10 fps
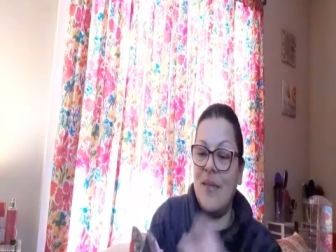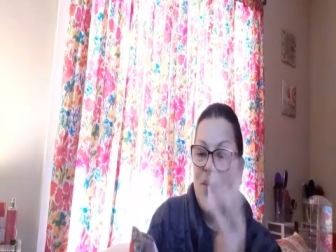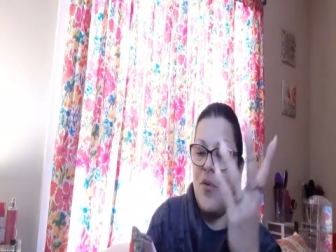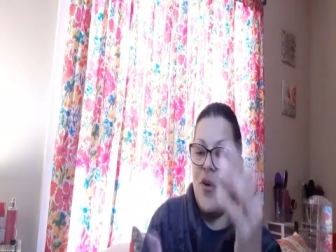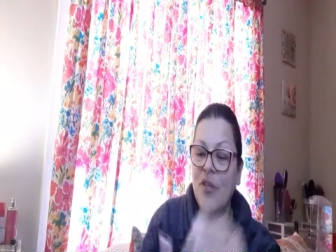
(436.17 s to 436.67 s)

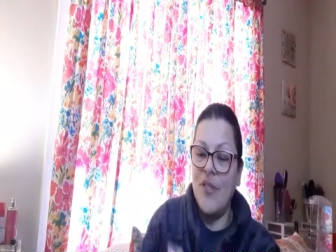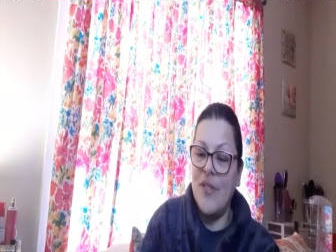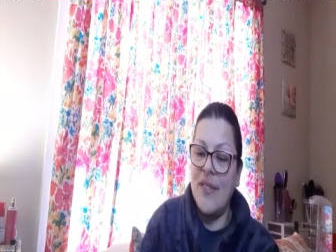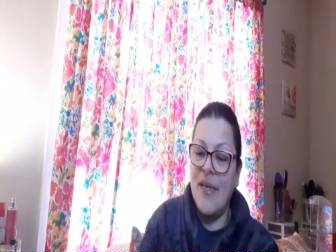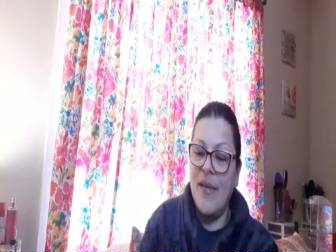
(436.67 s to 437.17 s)
so hard to
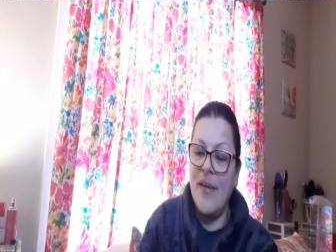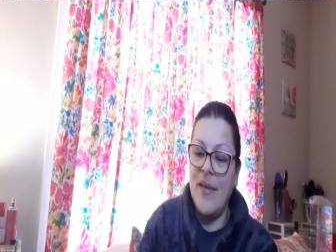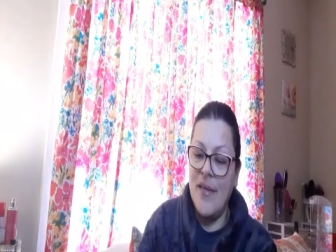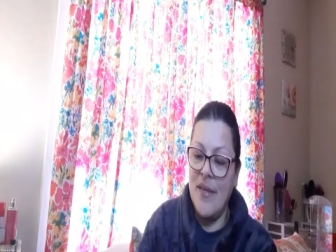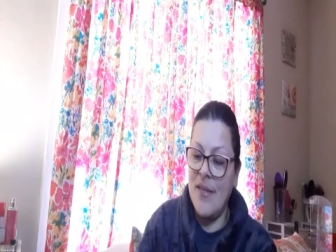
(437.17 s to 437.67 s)
say
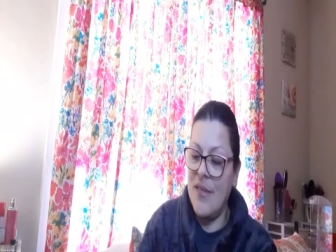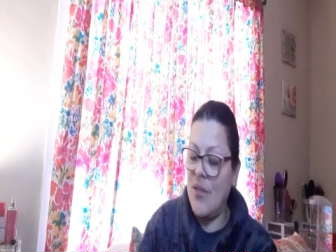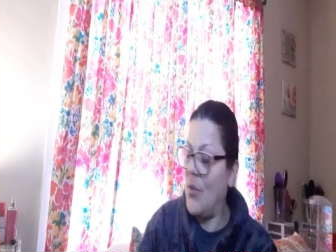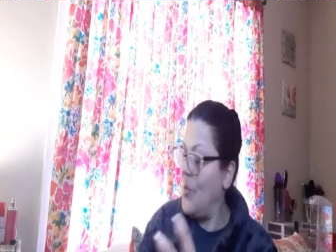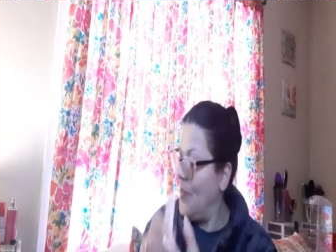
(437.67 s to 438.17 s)

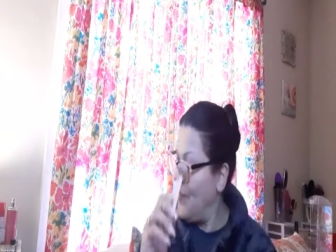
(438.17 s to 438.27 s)
so